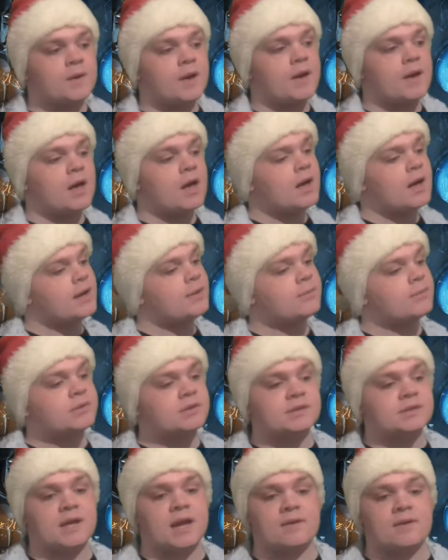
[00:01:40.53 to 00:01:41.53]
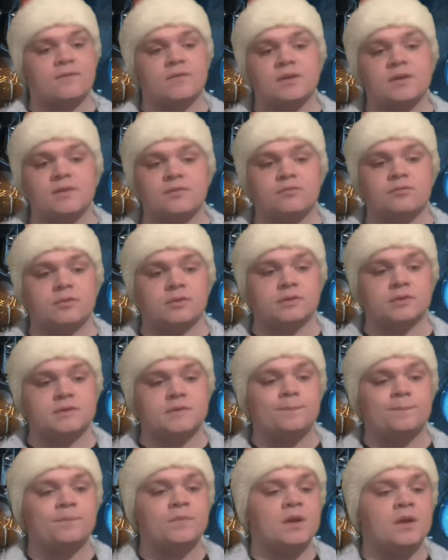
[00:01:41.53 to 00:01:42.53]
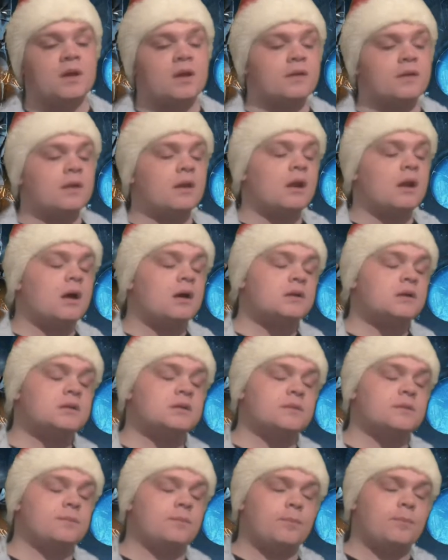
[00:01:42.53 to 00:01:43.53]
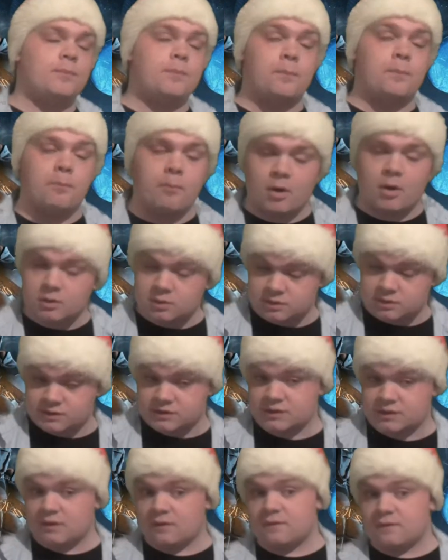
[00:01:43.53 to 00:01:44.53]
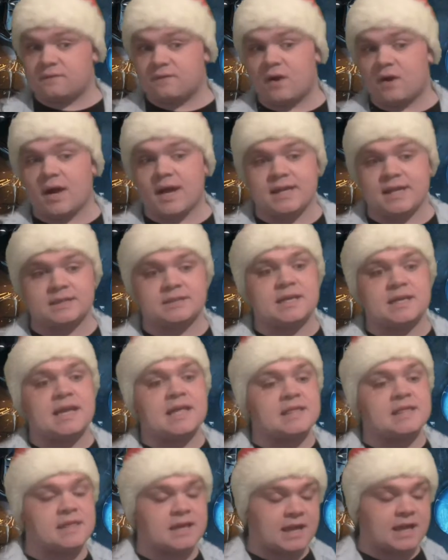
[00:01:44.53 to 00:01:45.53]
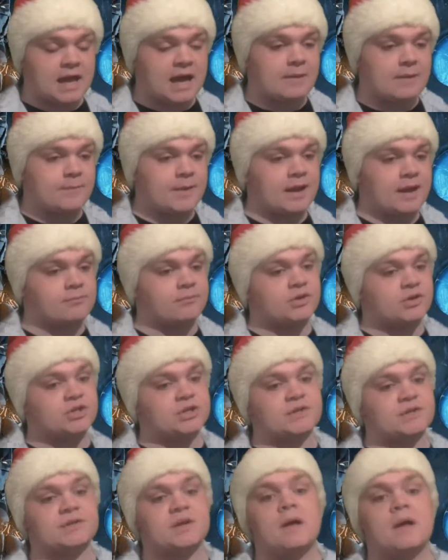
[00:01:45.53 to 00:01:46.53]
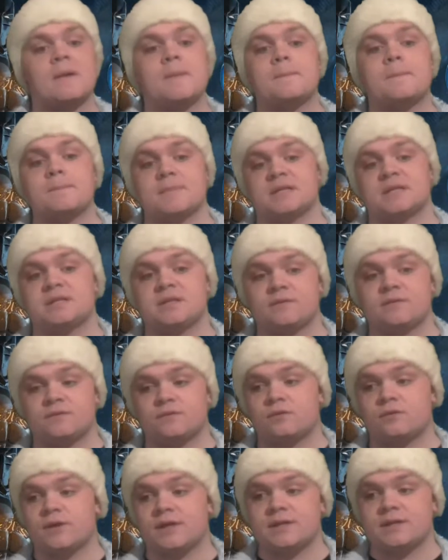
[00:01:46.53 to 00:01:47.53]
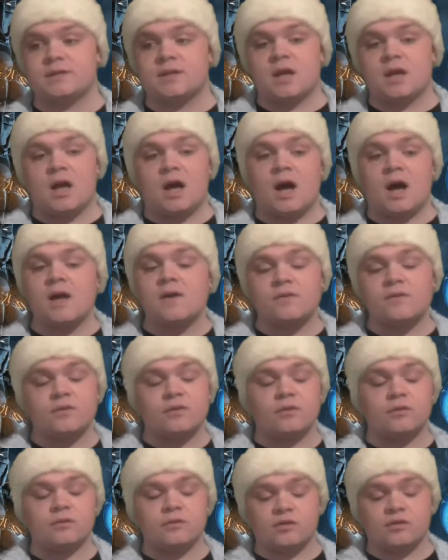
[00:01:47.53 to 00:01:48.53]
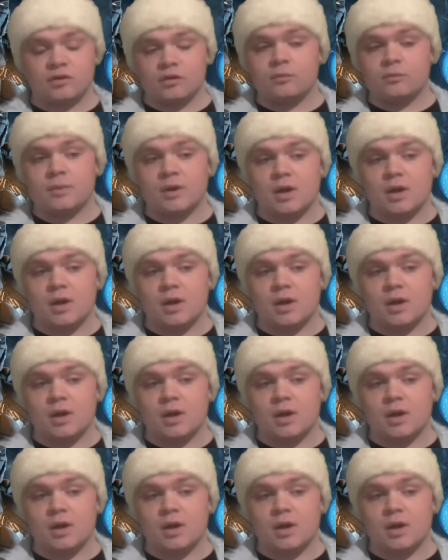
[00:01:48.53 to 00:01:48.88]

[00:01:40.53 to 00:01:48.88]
but I would say for different. The last boss fight in the campaign, which is Mister Freeze, I, to